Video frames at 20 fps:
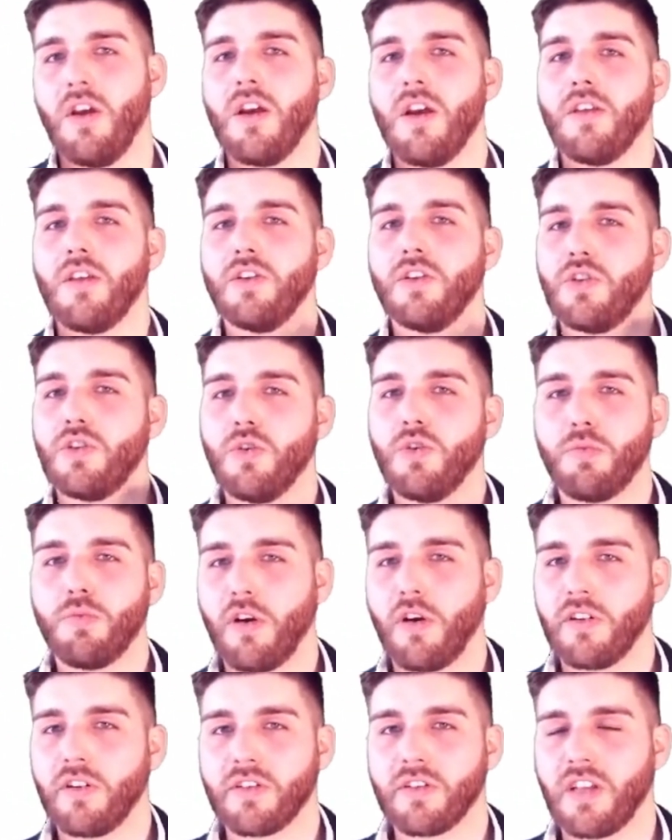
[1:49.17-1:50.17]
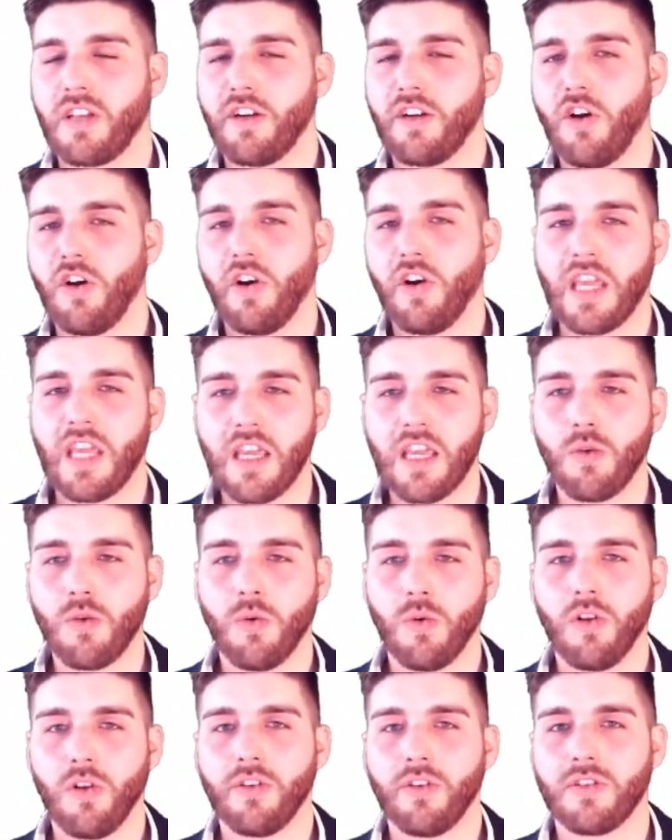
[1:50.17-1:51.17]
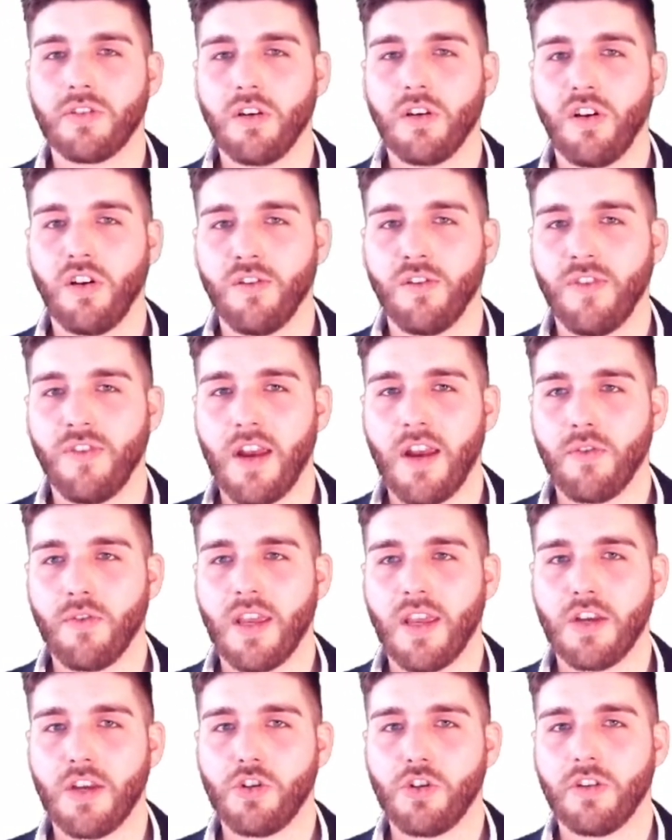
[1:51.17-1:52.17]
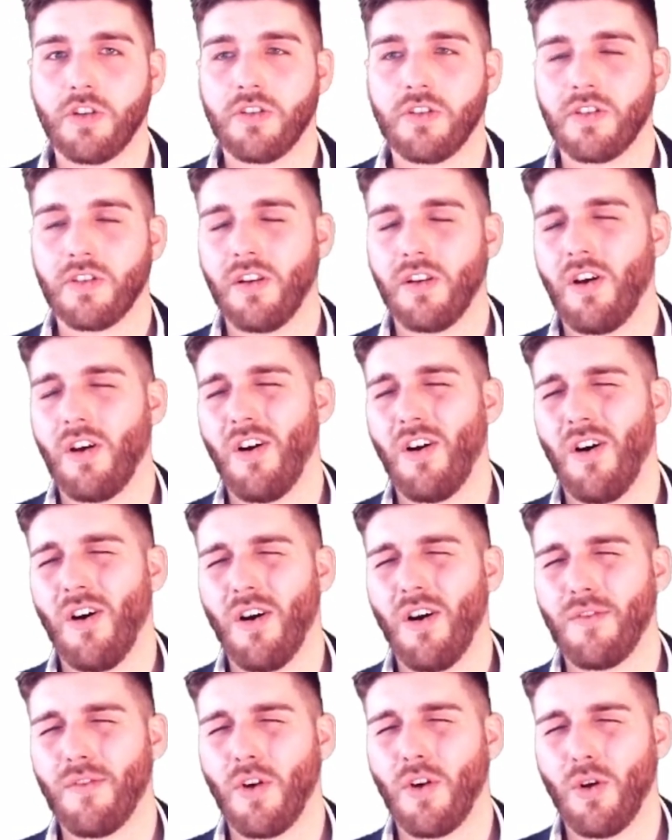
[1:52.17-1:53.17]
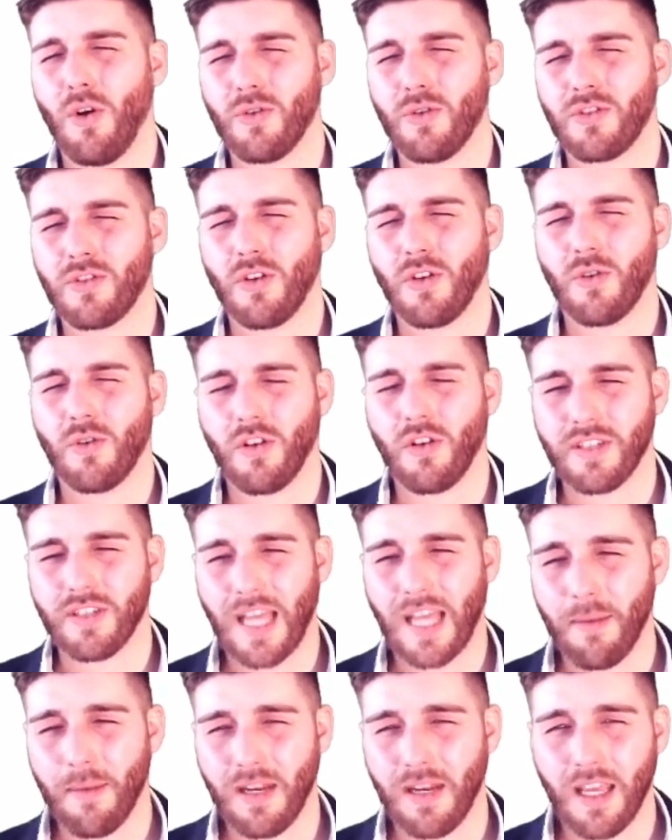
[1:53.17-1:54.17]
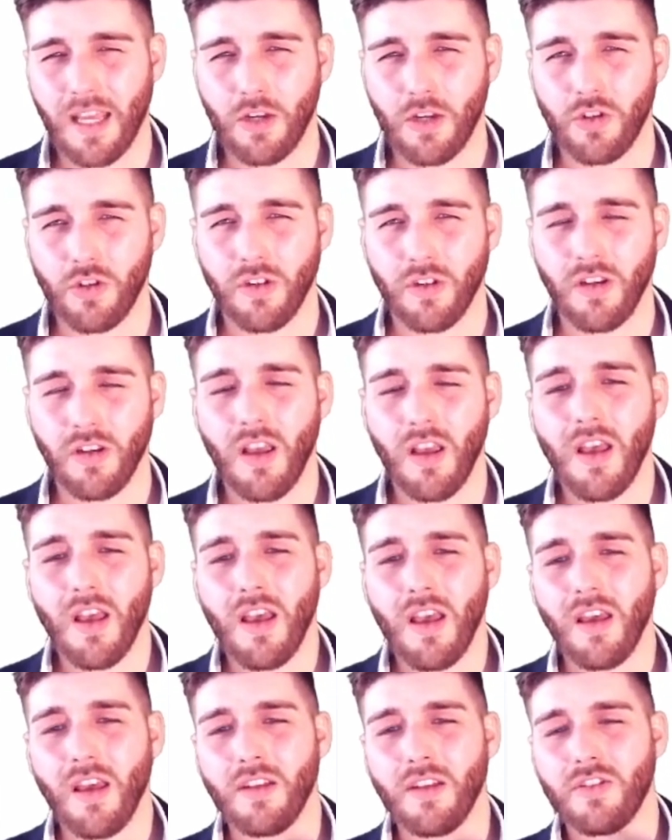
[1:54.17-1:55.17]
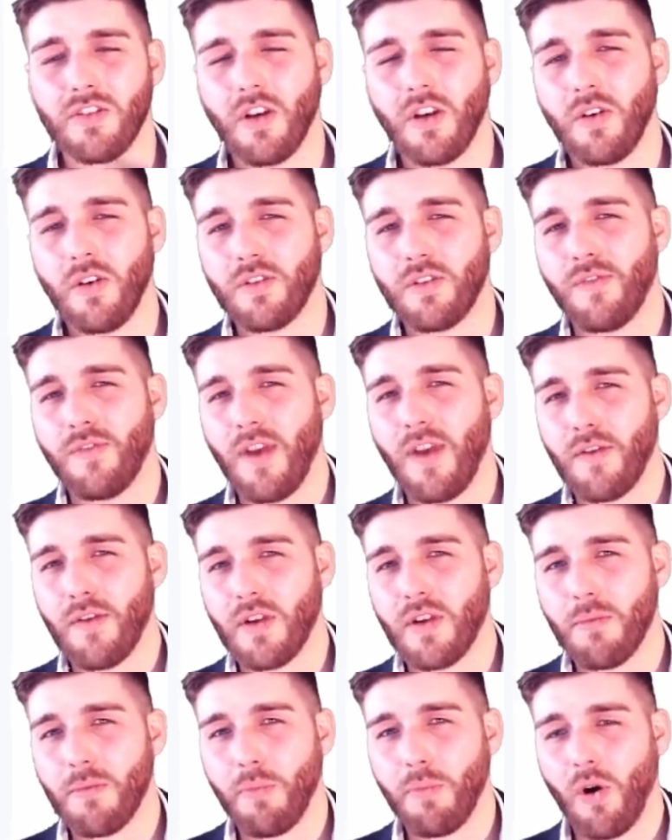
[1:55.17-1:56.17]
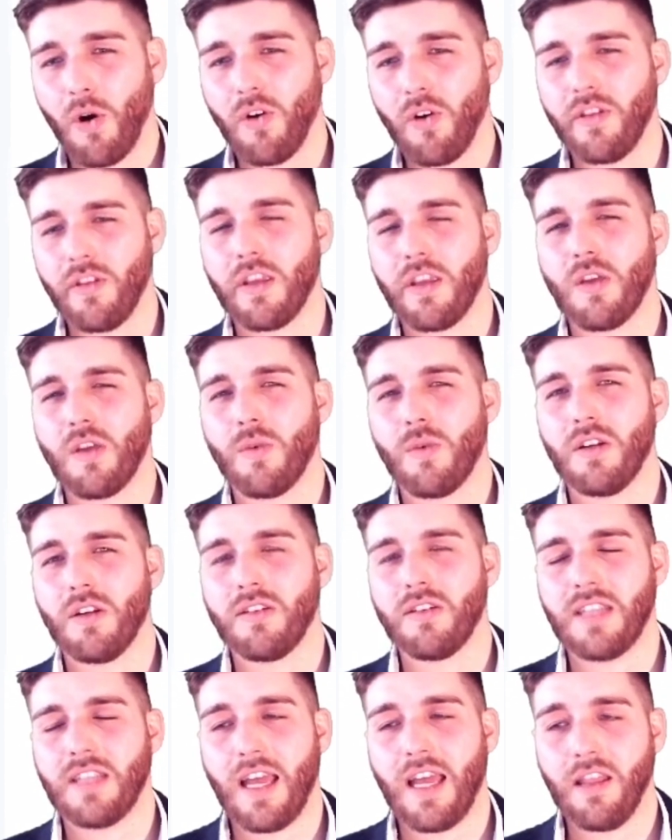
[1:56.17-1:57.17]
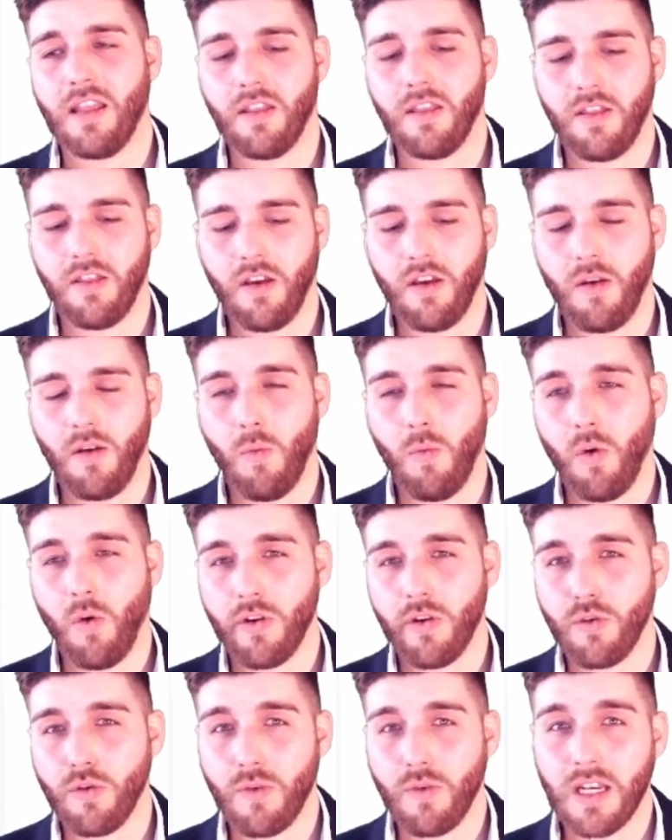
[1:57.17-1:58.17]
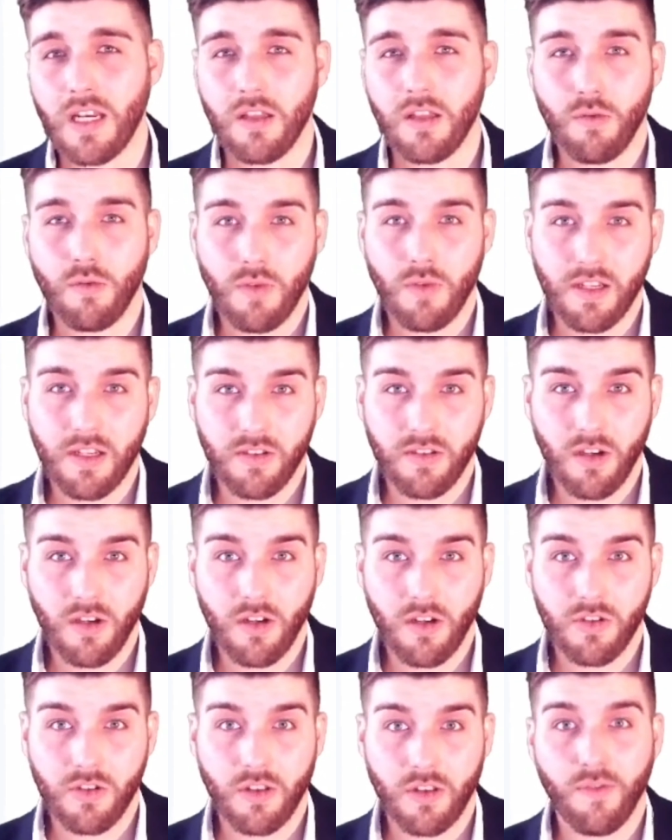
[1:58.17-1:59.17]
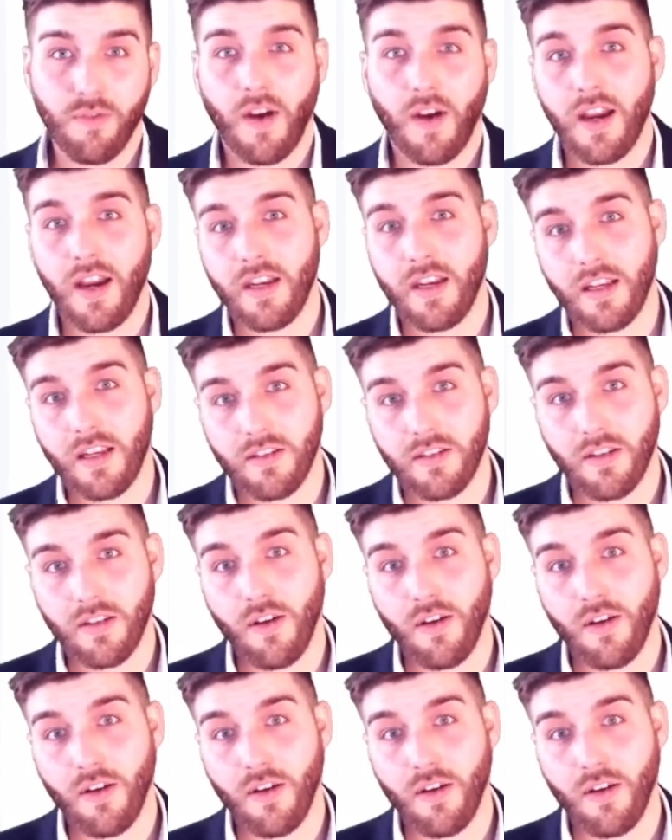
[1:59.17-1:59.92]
The two products are not equal. There's a lot of variation. There's a lot of also contamination. And so it's very important that you understand that what you read in the research and the findings that are